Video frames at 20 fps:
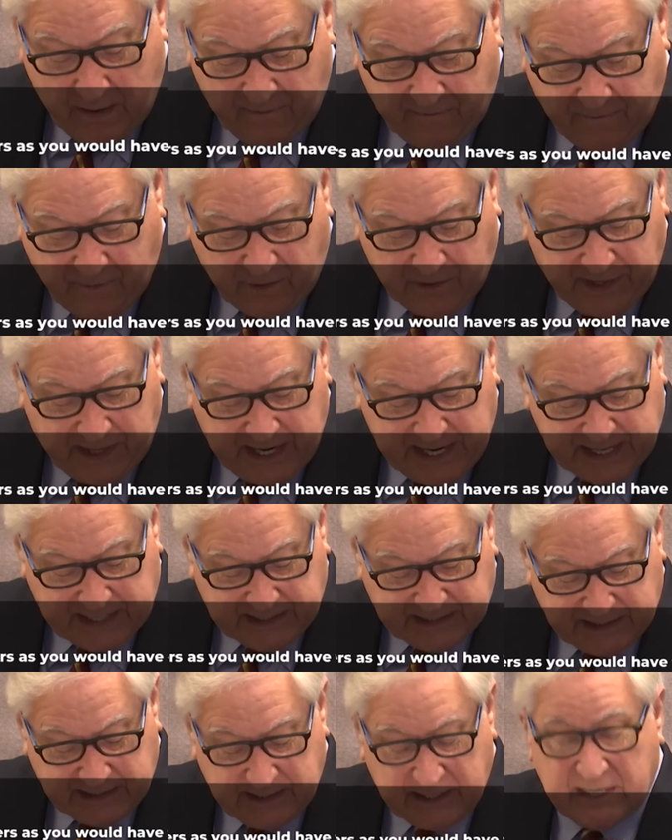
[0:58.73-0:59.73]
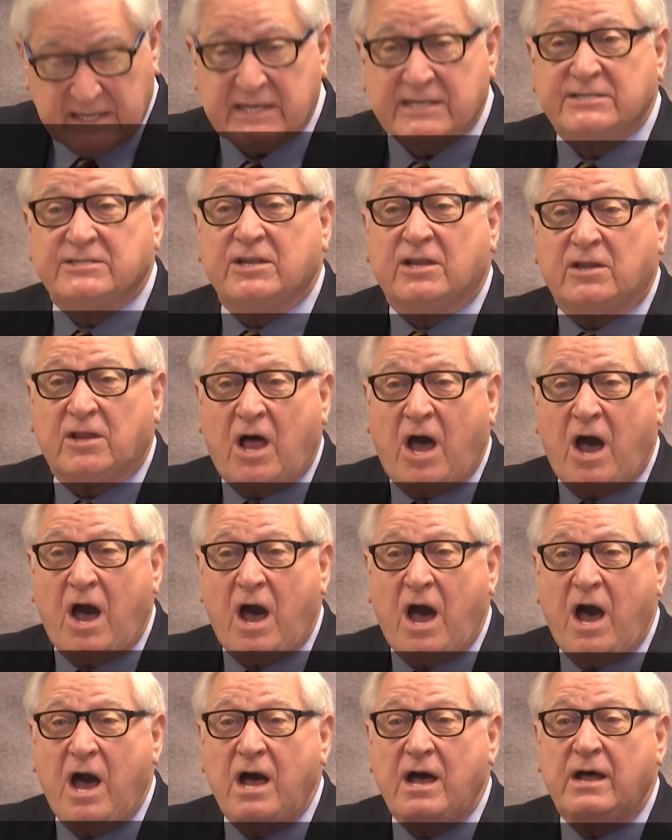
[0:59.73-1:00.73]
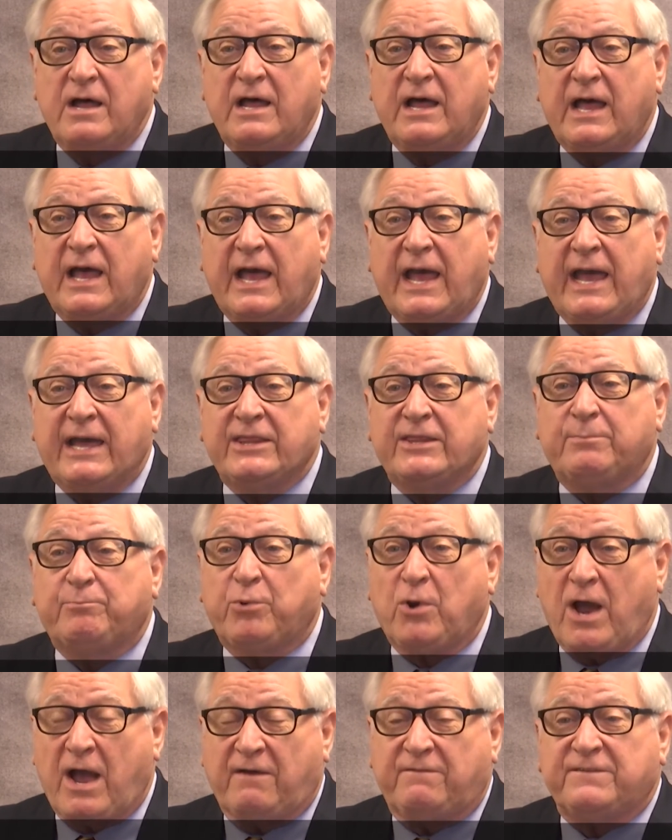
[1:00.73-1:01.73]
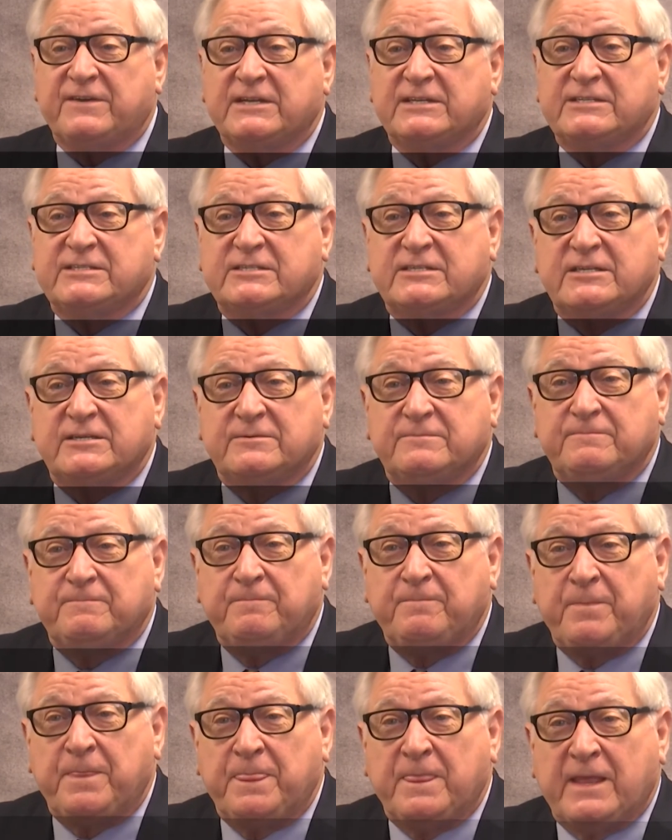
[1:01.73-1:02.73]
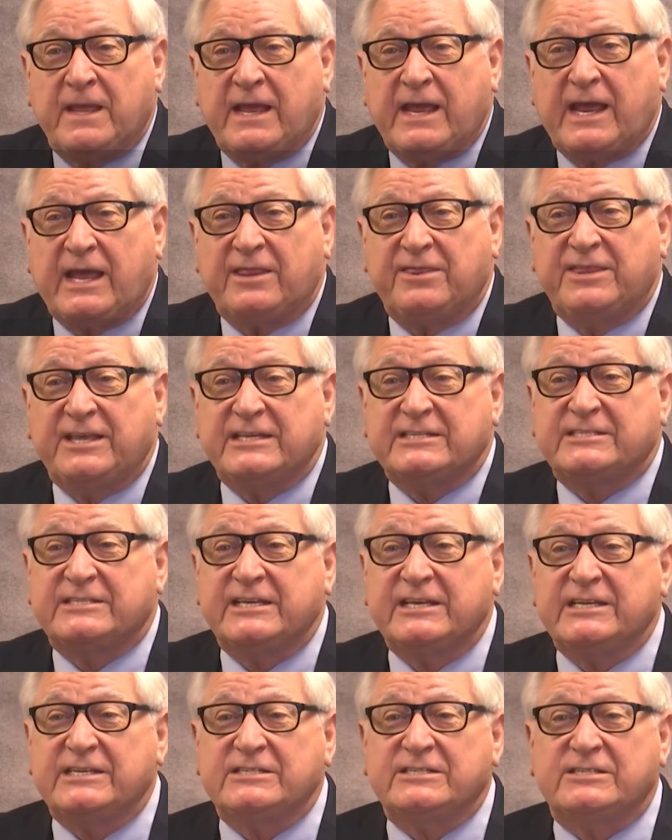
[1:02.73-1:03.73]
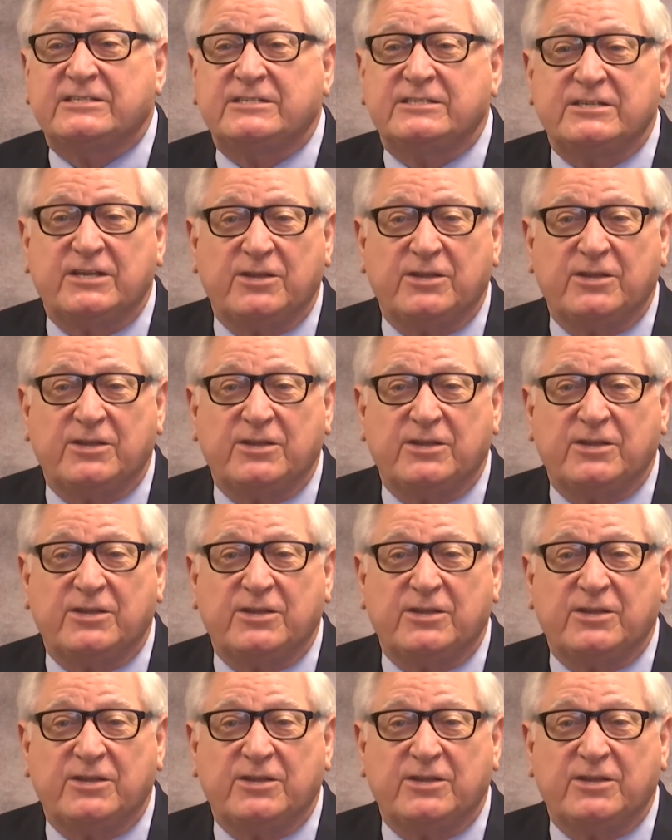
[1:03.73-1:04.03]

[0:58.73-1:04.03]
For this is the law and the prophets. And this is